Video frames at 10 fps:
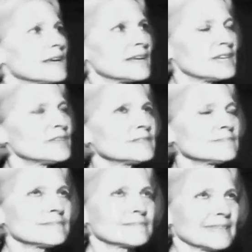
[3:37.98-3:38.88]

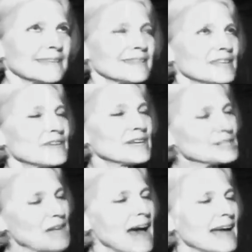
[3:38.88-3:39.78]
even leaving
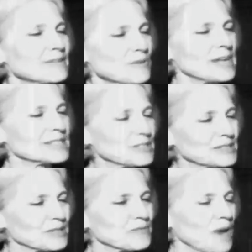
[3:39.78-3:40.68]
aside
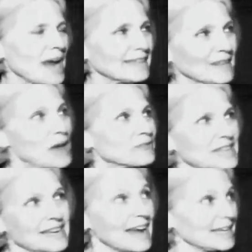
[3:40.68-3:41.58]
questions of right, left,
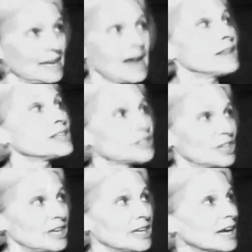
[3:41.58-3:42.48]
and
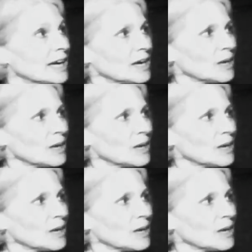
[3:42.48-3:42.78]
ideology yeah.